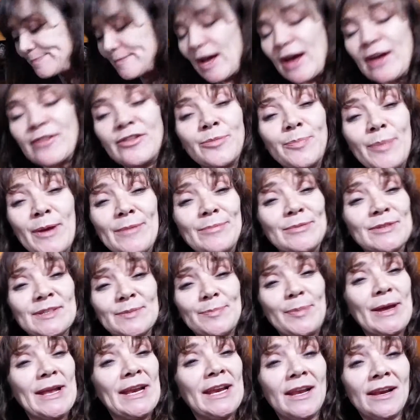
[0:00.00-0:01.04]
Other people's
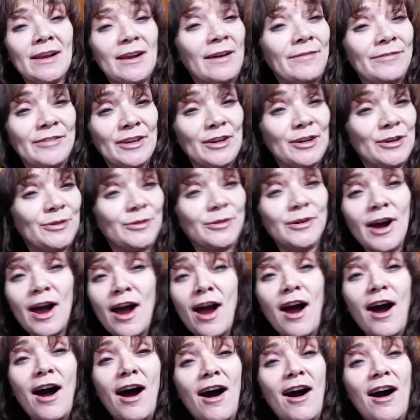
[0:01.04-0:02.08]
opinion of you
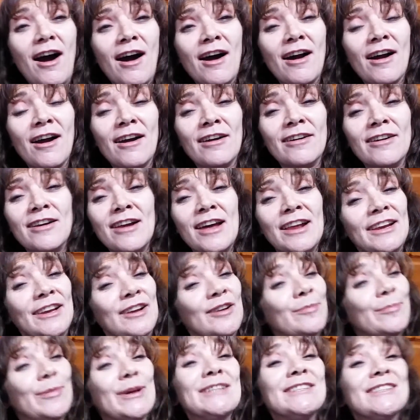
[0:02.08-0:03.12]
are none of
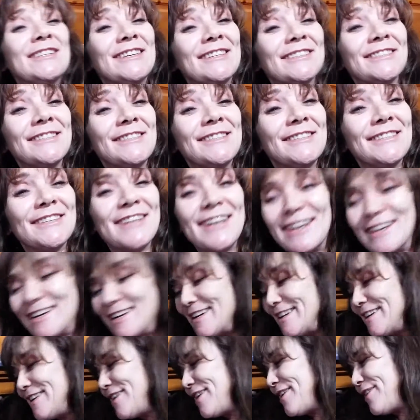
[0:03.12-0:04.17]
your business.
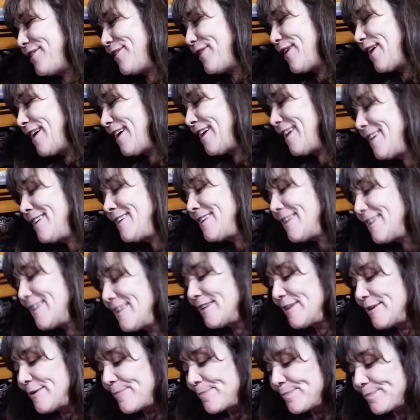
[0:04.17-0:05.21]
No, uh,
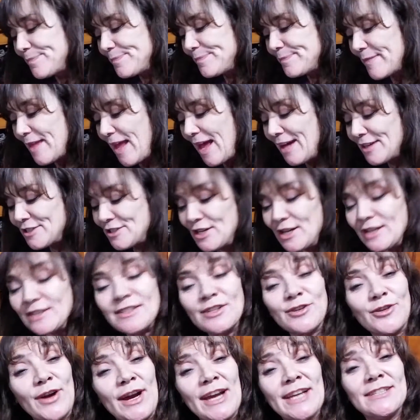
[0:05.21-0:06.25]
actually,
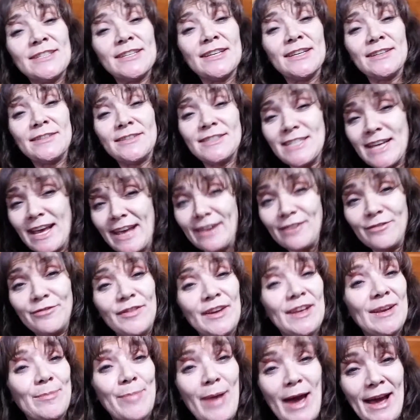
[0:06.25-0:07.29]
it's great to take
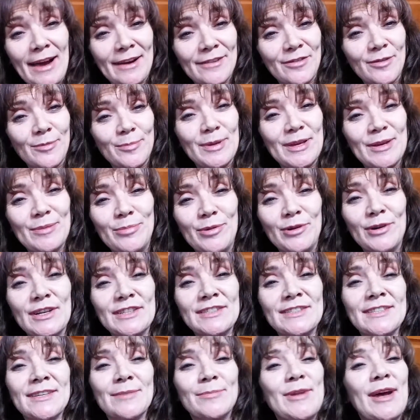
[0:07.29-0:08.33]
feedback from people,
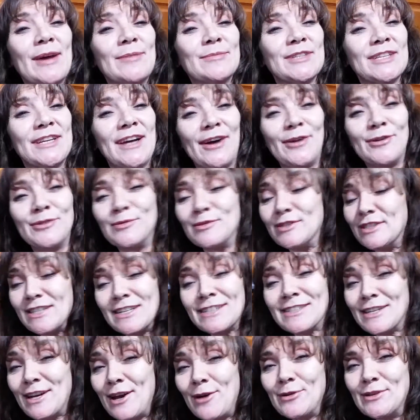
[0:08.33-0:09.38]
and sometimes it all
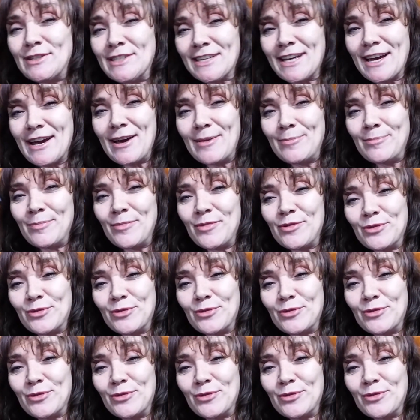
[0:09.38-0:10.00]
doesn't always come